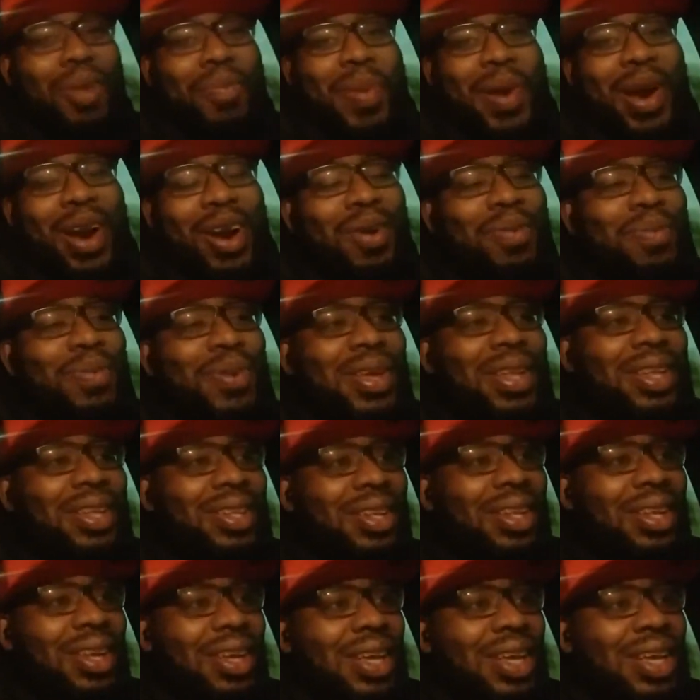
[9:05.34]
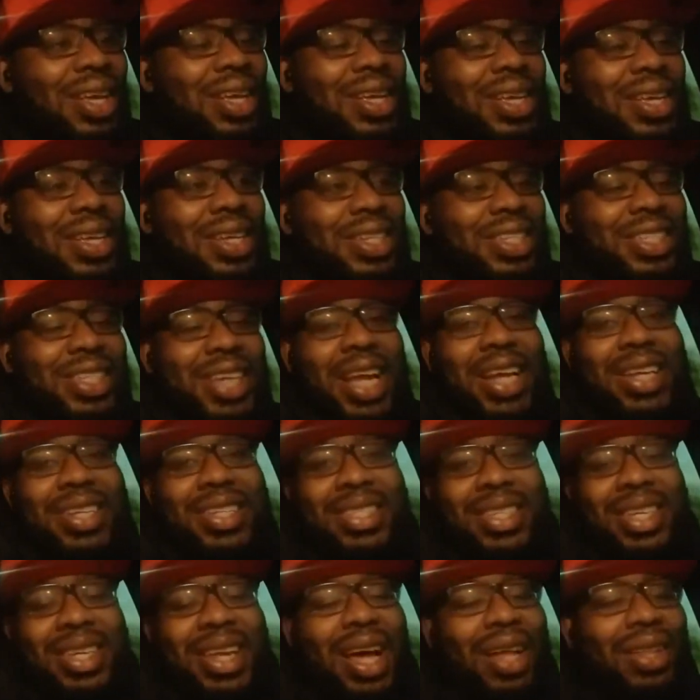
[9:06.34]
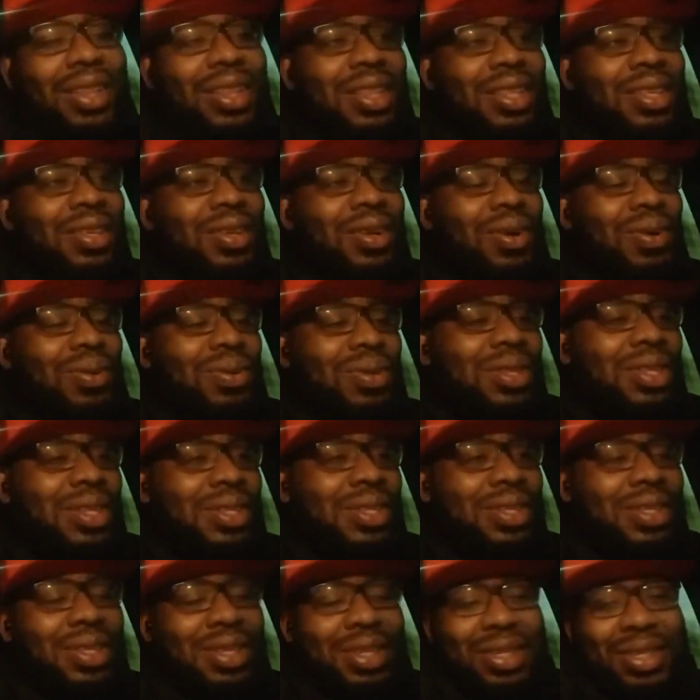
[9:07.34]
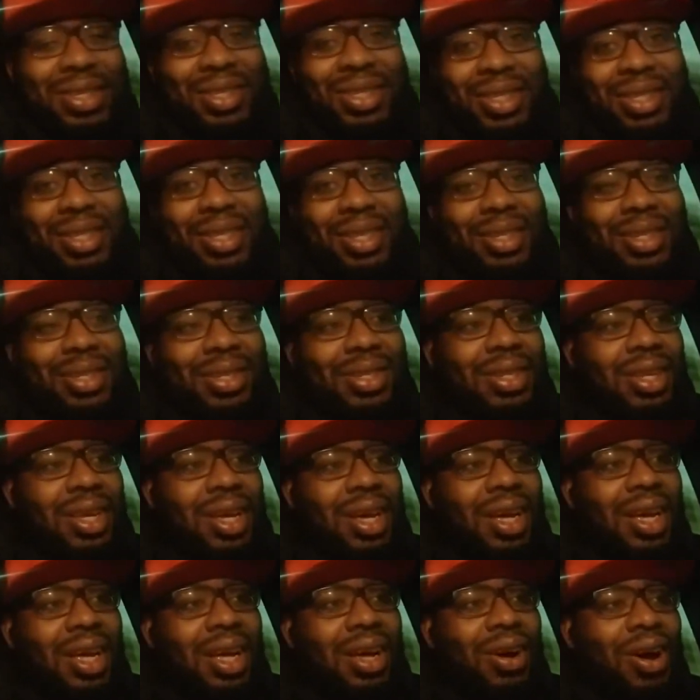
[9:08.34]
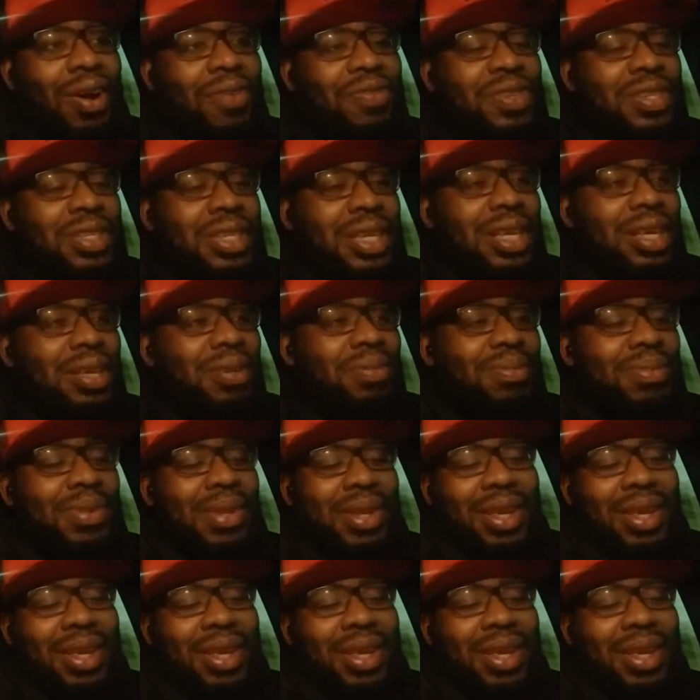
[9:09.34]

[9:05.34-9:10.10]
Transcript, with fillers: Perriman jettison out, you know, the, the, uh, off the team.